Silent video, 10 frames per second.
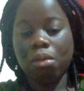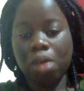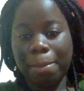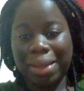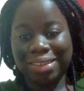
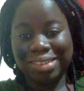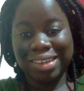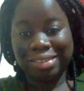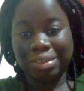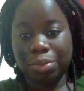my
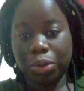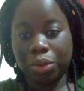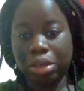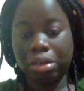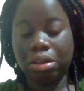
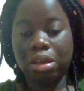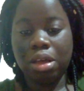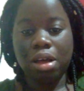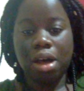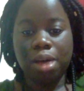testimony,
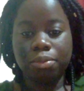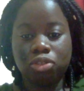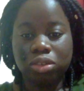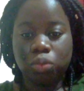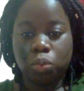
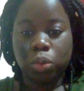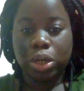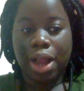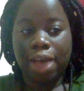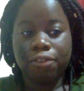just
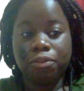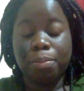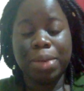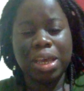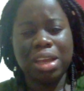where I've
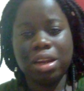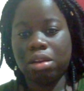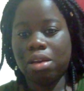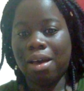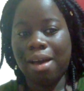been
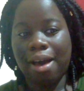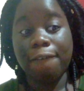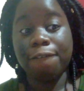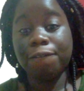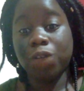and how
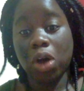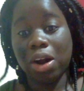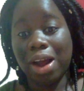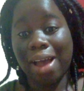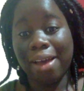
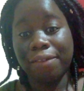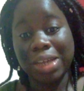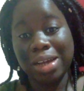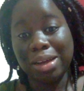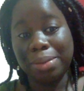far I have
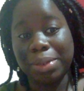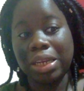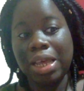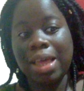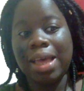come and
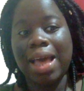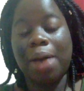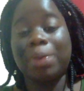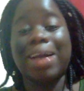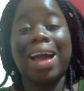
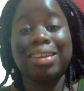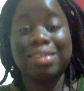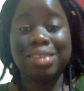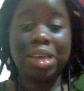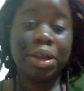how God
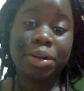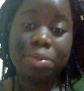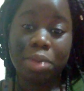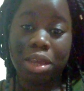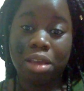has carried
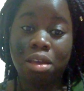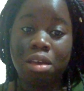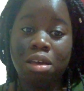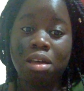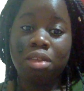me
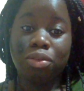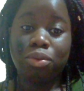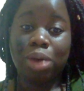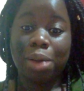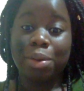
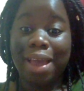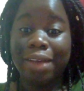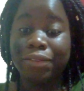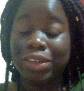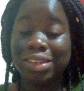throughout
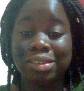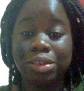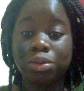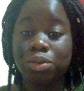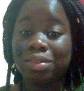every
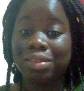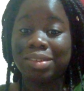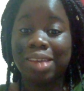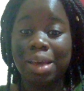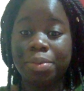single
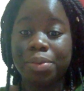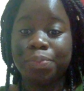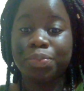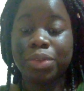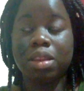step.
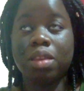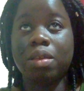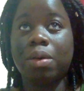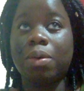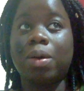
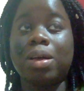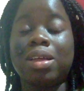So